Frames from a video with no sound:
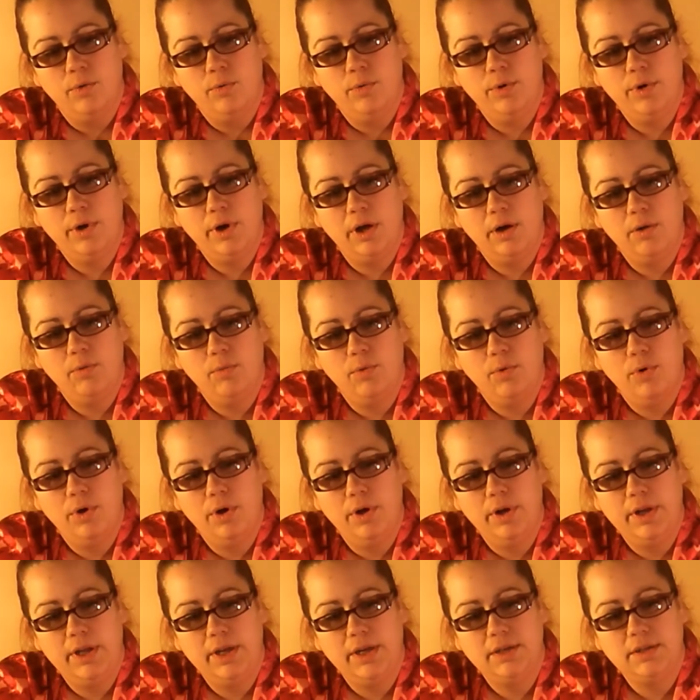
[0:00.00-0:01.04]
We're not
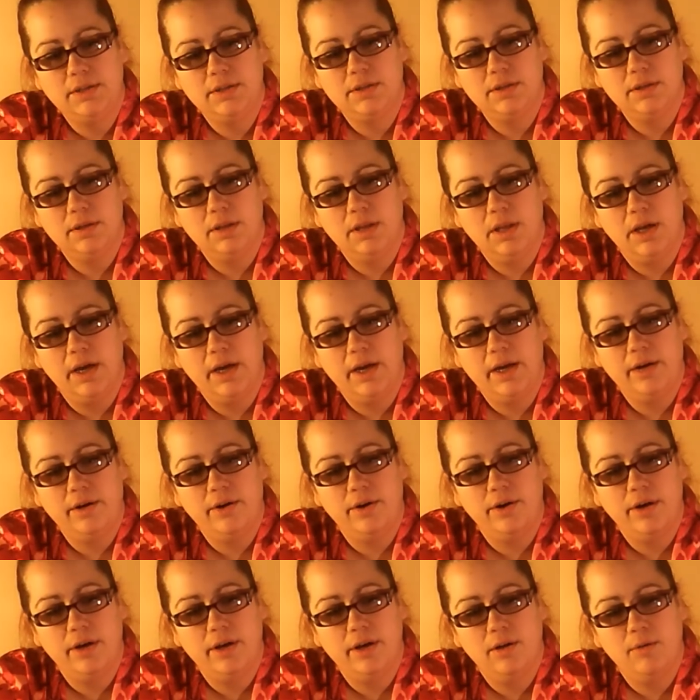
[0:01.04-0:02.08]
wanting to light
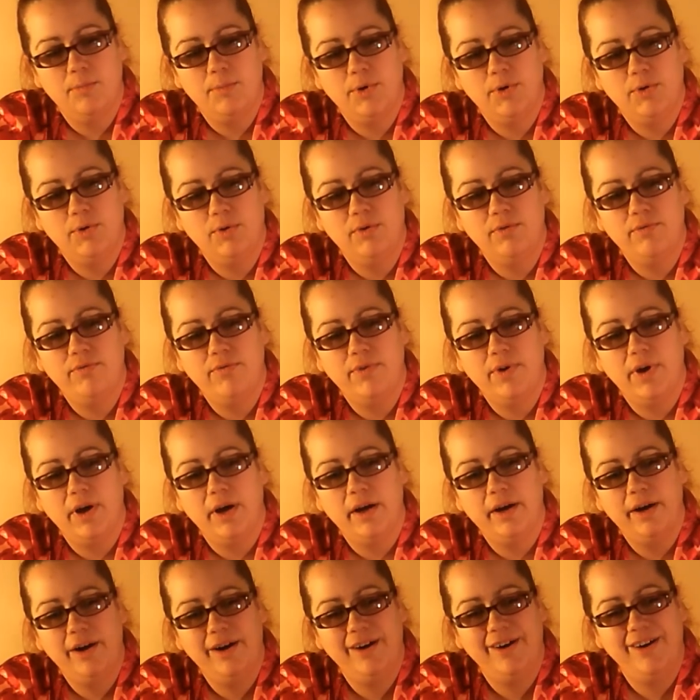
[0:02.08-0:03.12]
her elbow on
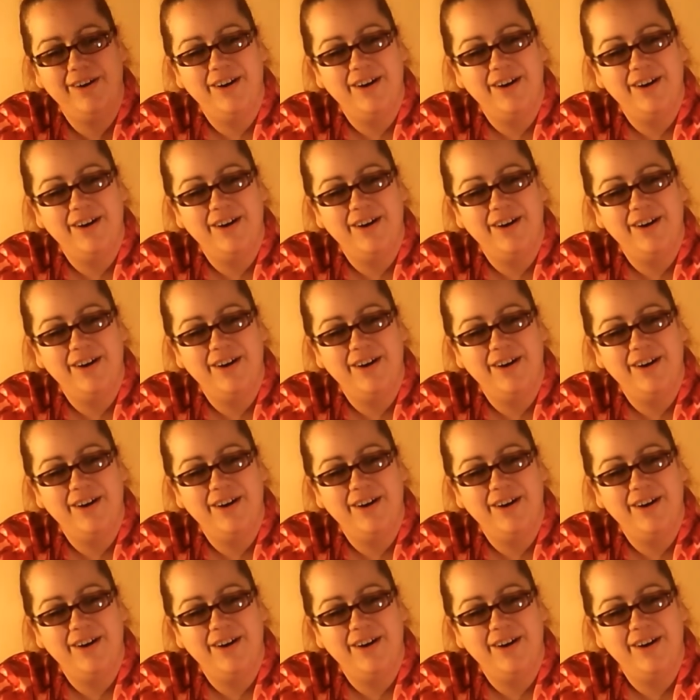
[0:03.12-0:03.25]
fire,